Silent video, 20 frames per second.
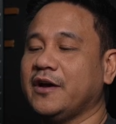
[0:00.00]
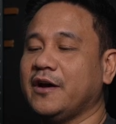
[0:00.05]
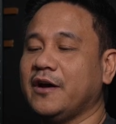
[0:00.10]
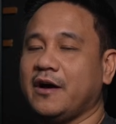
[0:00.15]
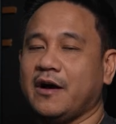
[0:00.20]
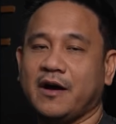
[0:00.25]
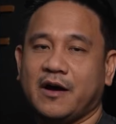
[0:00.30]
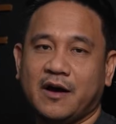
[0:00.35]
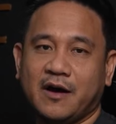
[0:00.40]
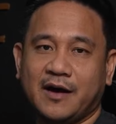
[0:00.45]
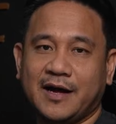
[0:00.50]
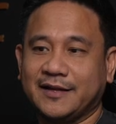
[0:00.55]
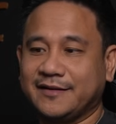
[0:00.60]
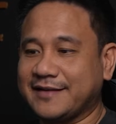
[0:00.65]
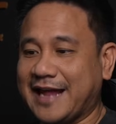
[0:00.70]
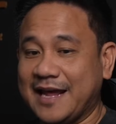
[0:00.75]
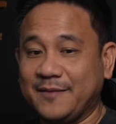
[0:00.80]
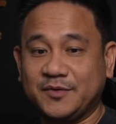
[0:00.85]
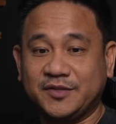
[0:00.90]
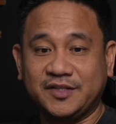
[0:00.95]
a
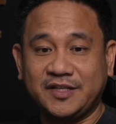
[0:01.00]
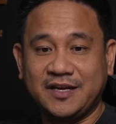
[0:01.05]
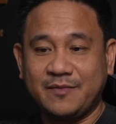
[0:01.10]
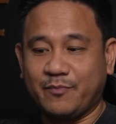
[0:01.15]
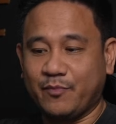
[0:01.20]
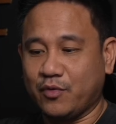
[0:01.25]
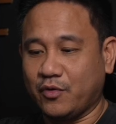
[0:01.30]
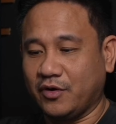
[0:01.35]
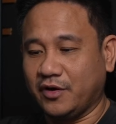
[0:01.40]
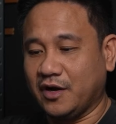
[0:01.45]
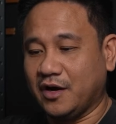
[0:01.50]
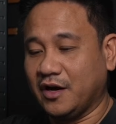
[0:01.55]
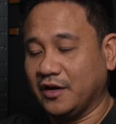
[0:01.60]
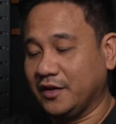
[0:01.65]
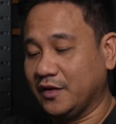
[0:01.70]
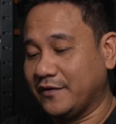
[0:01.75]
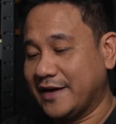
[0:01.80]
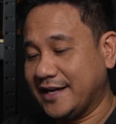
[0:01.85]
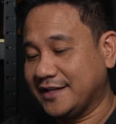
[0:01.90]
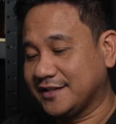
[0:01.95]
Type-C port on
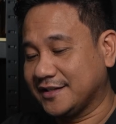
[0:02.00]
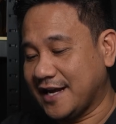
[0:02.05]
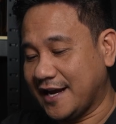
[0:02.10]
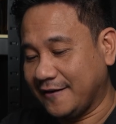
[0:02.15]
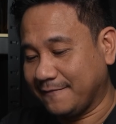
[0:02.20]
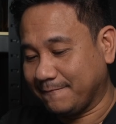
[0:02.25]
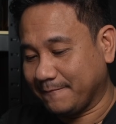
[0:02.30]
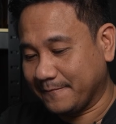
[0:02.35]
the right side.